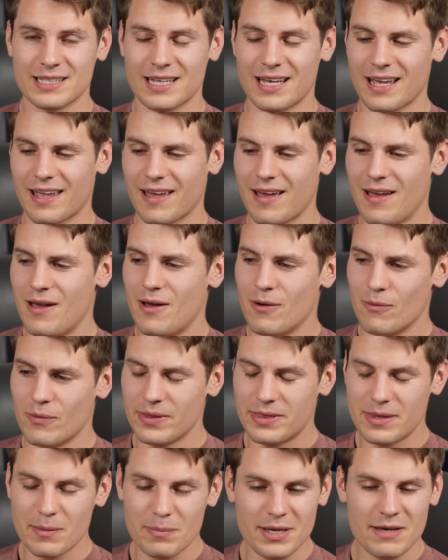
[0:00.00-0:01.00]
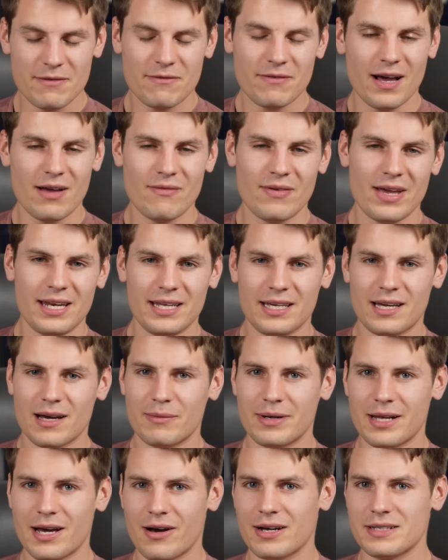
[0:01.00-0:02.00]
Like with the B580
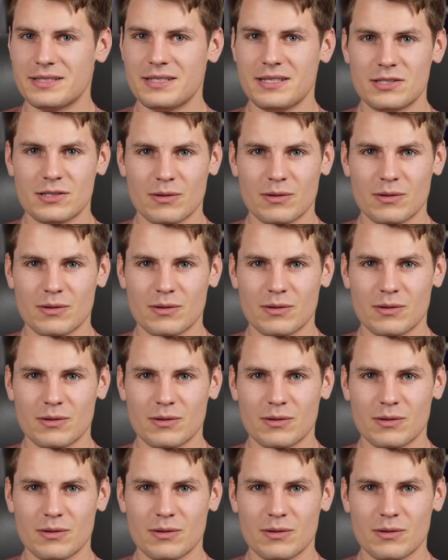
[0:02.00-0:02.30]
coming out, I see